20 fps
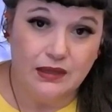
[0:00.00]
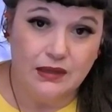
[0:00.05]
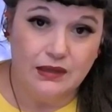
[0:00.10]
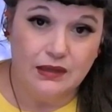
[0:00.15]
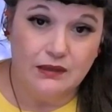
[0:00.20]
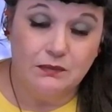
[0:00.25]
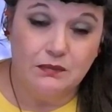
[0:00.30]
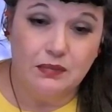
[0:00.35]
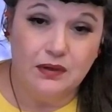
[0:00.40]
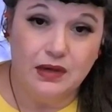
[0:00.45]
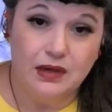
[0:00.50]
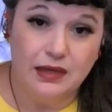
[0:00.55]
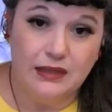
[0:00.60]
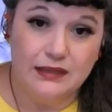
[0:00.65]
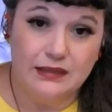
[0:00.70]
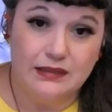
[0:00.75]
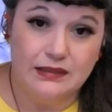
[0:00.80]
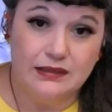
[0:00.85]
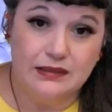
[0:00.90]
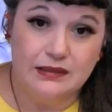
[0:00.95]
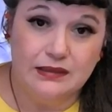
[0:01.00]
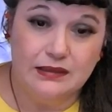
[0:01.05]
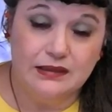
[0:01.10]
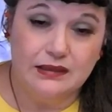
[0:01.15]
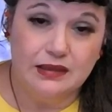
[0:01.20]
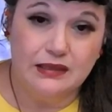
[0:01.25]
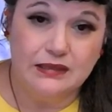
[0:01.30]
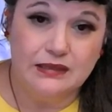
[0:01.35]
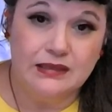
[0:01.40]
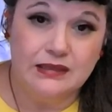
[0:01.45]
But they
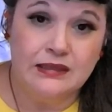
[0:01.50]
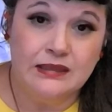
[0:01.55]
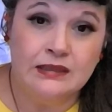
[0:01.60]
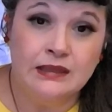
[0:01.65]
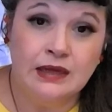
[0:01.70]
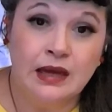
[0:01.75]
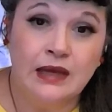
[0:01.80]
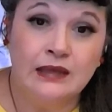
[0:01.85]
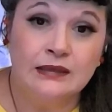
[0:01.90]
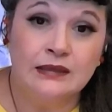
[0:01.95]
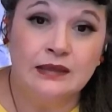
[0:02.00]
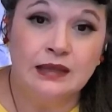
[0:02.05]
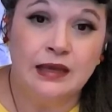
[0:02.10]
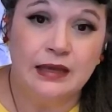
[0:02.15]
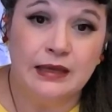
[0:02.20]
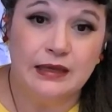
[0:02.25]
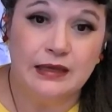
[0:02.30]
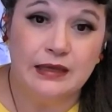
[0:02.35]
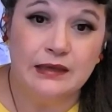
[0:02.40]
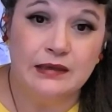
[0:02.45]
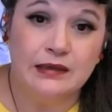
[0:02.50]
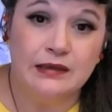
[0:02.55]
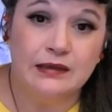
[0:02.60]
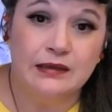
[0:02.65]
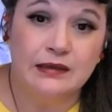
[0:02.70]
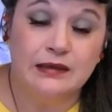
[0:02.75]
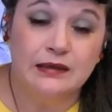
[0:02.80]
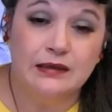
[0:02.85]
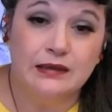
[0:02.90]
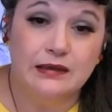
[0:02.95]
did not like,
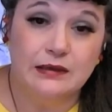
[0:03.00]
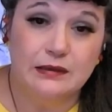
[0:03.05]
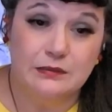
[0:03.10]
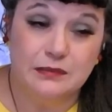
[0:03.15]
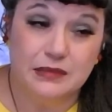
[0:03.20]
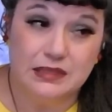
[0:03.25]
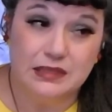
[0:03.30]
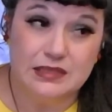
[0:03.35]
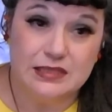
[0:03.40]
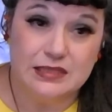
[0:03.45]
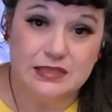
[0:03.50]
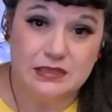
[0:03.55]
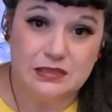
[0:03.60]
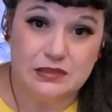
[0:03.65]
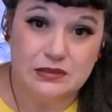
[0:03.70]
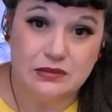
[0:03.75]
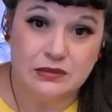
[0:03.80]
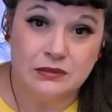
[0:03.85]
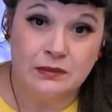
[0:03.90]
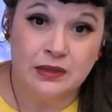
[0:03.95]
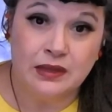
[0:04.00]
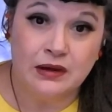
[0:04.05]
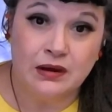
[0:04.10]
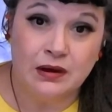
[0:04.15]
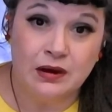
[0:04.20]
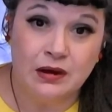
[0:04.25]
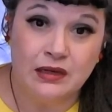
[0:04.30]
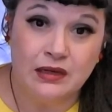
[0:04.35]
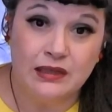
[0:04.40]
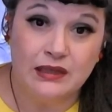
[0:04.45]
my sister and my
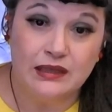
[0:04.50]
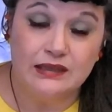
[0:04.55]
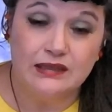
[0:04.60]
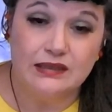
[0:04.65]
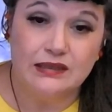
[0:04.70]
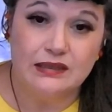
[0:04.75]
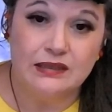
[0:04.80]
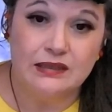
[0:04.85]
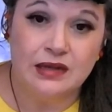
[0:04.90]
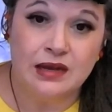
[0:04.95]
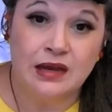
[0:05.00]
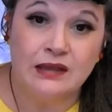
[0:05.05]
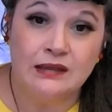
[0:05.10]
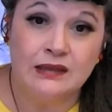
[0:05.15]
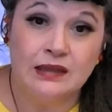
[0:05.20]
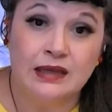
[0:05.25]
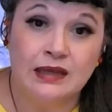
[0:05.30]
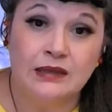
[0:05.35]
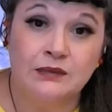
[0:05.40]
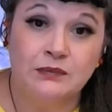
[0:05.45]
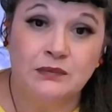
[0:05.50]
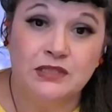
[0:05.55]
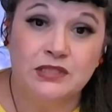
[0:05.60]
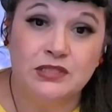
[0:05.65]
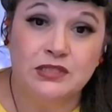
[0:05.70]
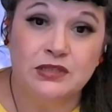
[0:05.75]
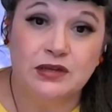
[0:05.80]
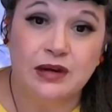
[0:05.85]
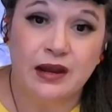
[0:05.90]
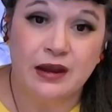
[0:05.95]
guardian did not like Mr.
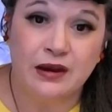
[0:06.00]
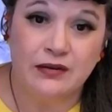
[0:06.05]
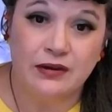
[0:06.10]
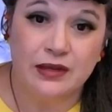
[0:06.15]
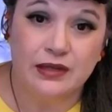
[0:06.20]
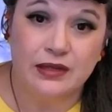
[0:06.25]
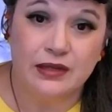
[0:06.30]
Aaron.